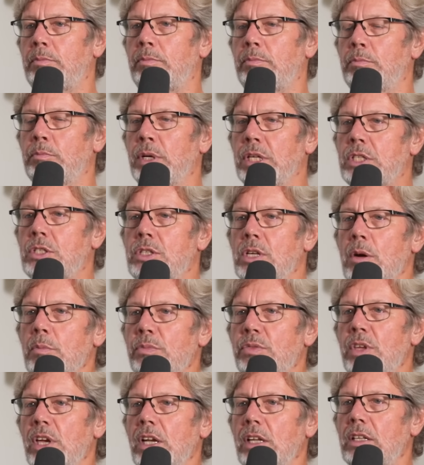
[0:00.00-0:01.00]
but
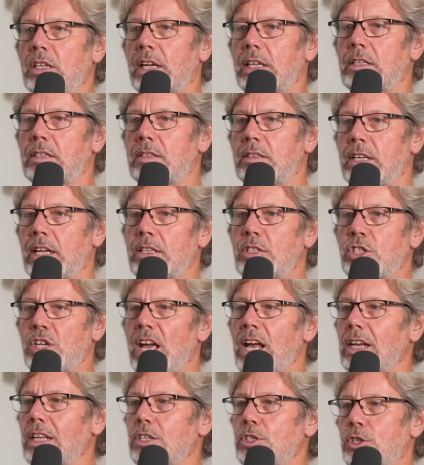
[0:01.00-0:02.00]
something that that
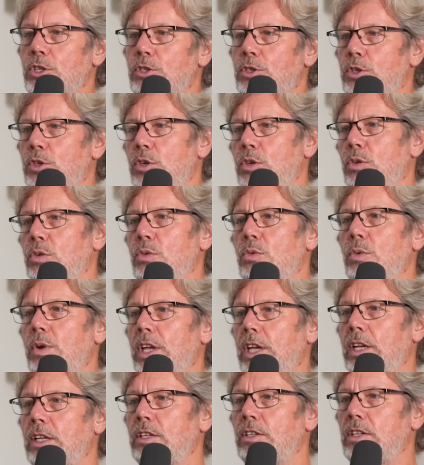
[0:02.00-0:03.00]
challenges you
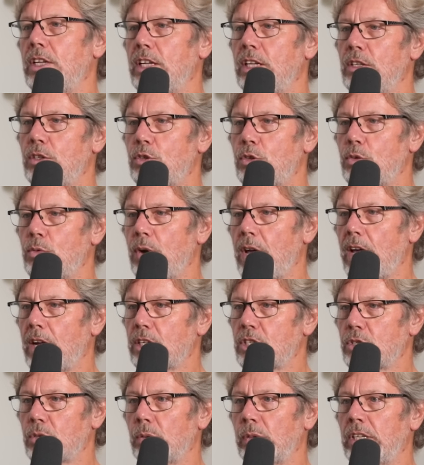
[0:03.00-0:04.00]
in into
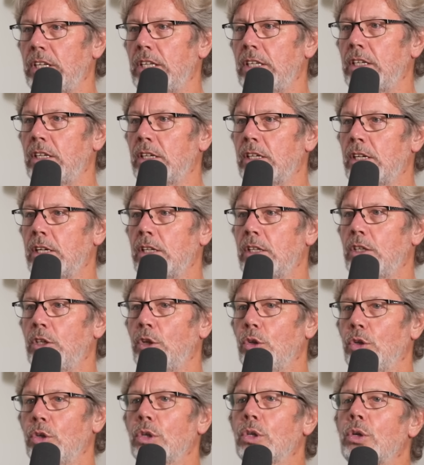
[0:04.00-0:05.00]
actually
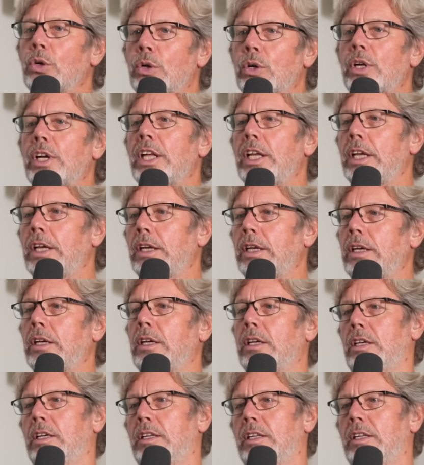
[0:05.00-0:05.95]
learning